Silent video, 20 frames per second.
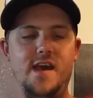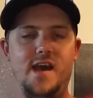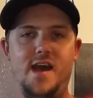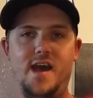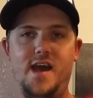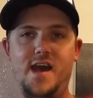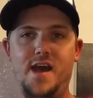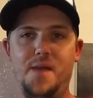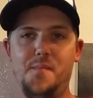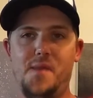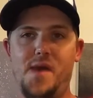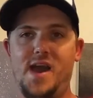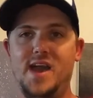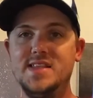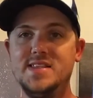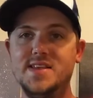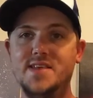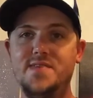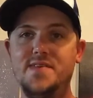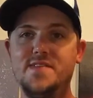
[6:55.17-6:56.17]
I
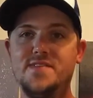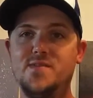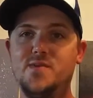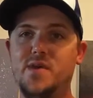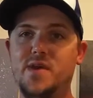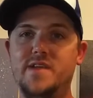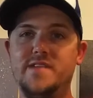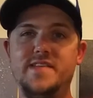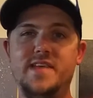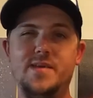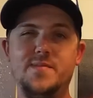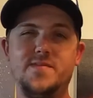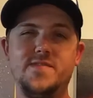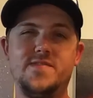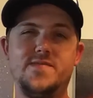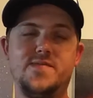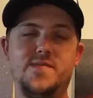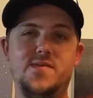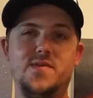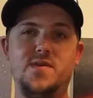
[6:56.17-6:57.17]
saw this going on tables
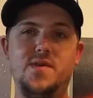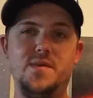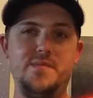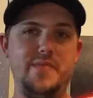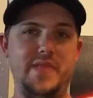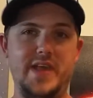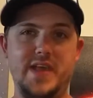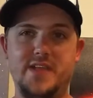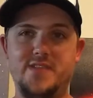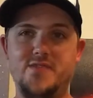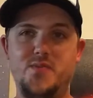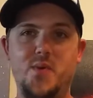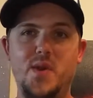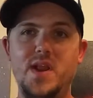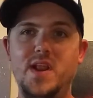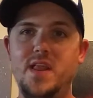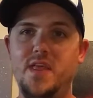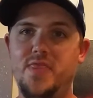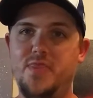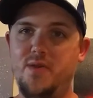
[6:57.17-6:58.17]
for like
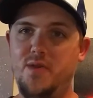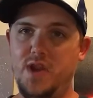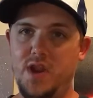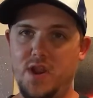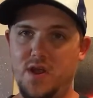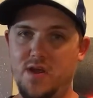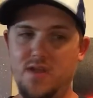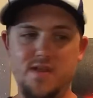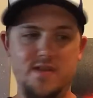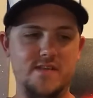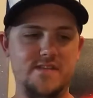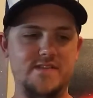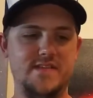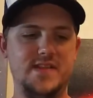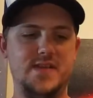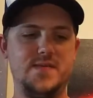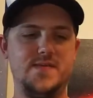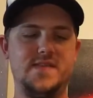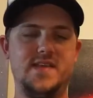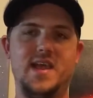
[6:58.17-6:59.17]
$20 to $30,
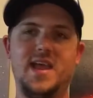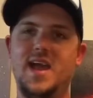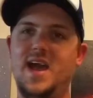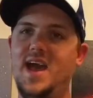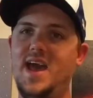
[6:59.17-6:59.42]
and I was like,